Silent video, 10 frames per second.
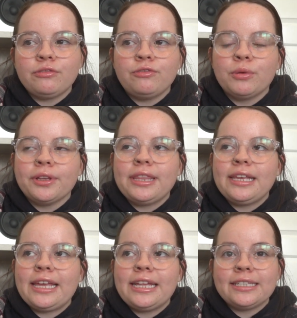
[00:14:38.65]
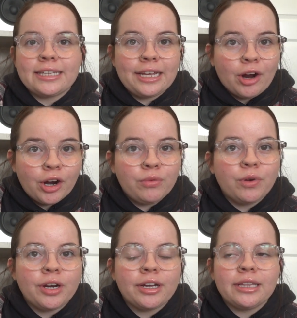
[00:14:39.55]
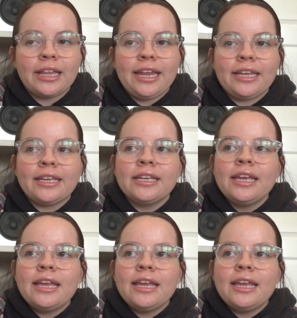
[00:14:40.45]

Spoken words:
for the inside artwork, like